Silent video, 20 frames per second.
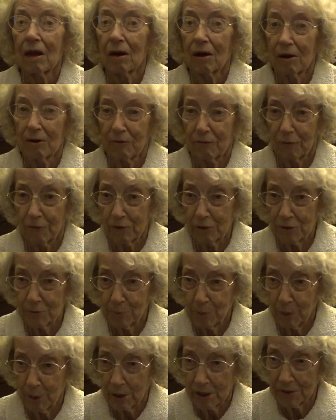Our first
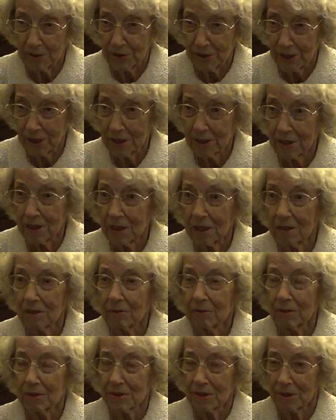project
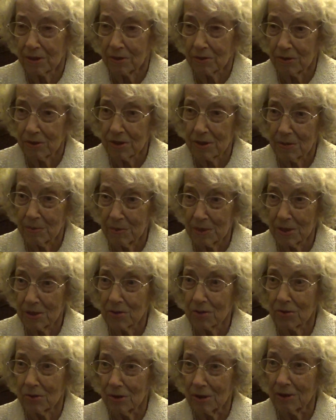was a Christmas
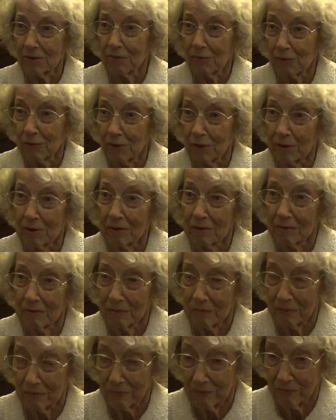tree for
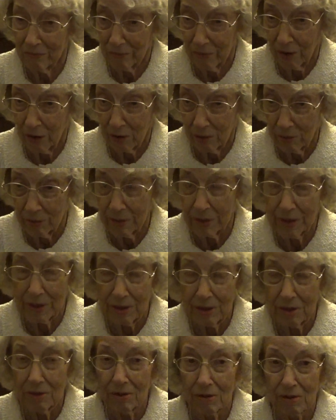following
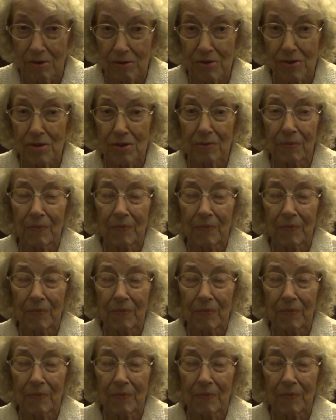years.